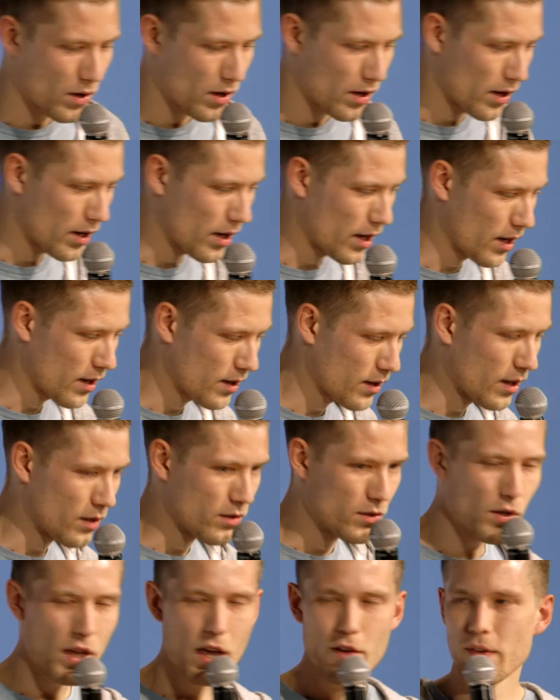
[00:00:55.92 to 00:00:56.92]
uh,
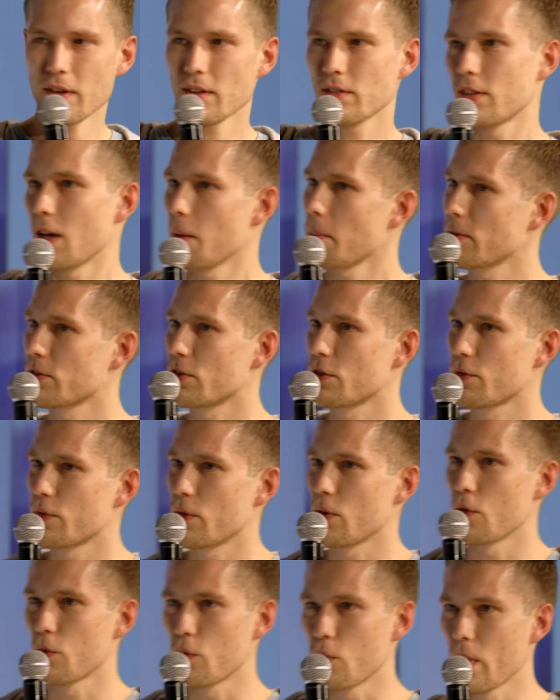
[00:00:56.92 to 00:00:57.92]
do you have examples
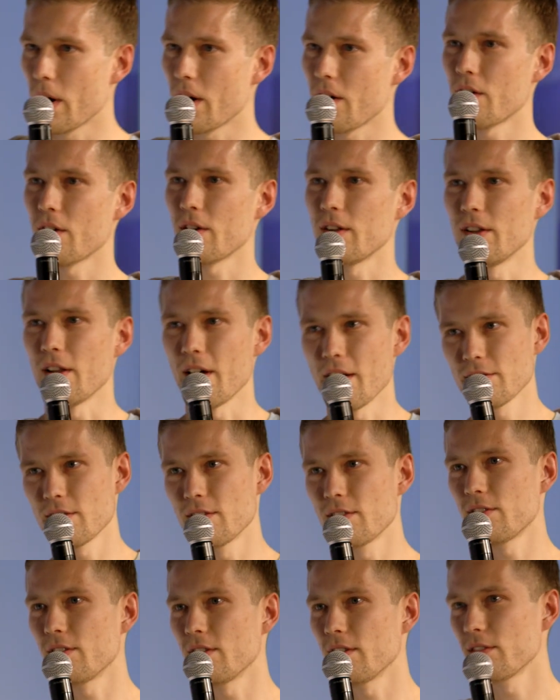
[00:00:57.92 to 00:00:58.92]
of, of where
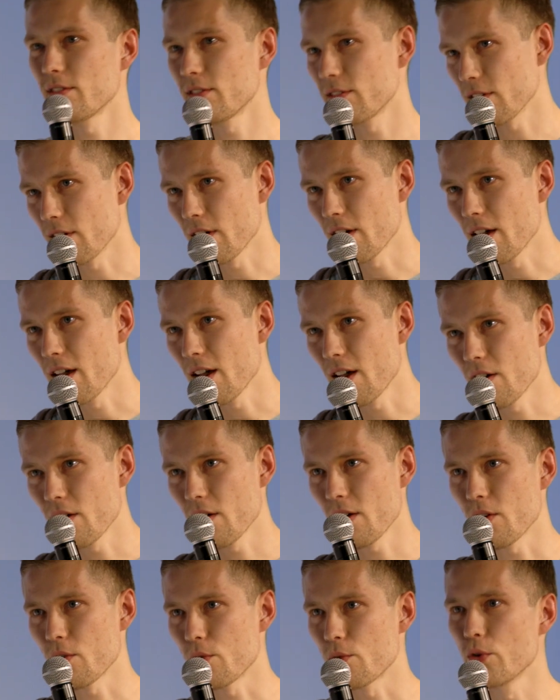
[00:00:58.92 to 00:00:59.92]
licenses uh,
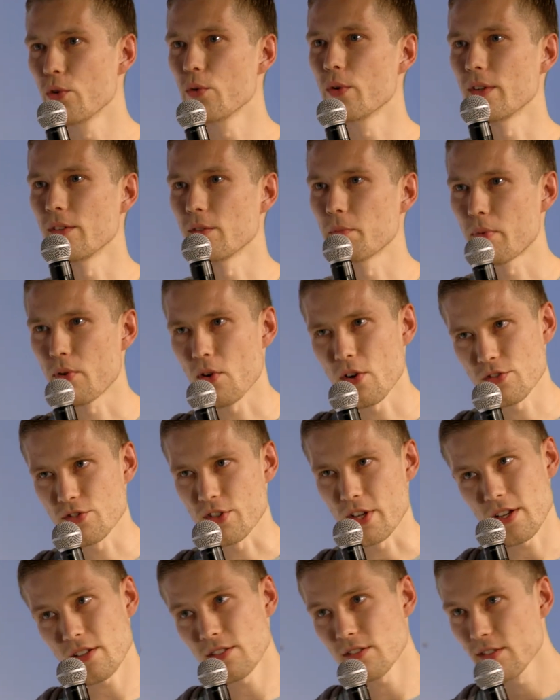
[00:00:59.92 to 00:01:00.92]
uh, ruined
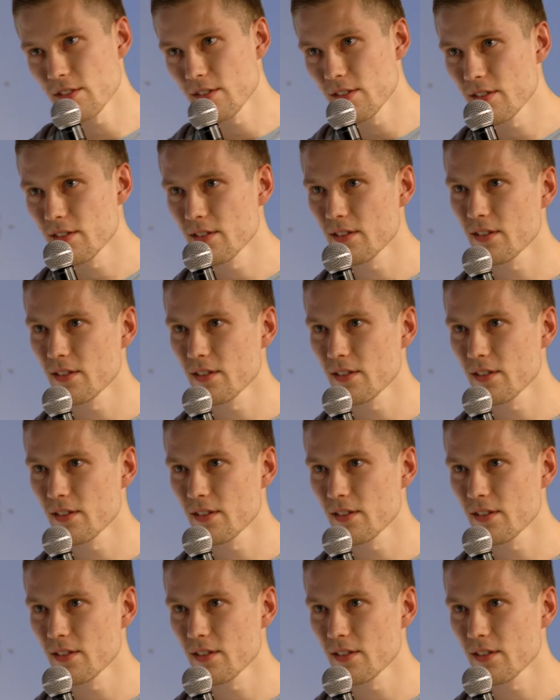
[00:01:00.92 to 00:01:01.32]
projects?